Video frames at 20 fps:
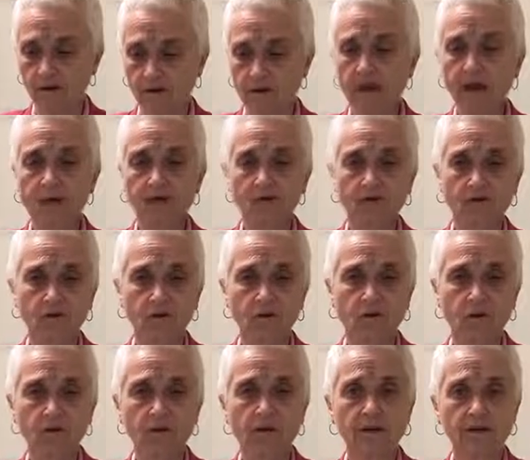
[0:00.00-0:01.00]

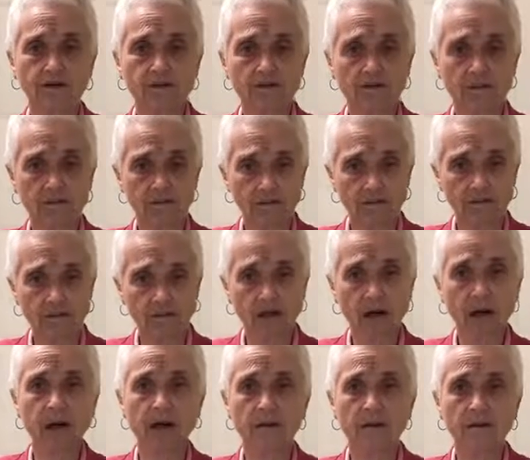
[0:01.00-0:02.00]
counselor, his
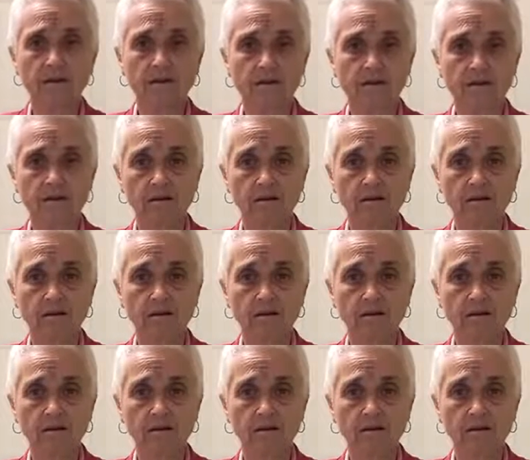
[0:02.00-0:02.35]
guide,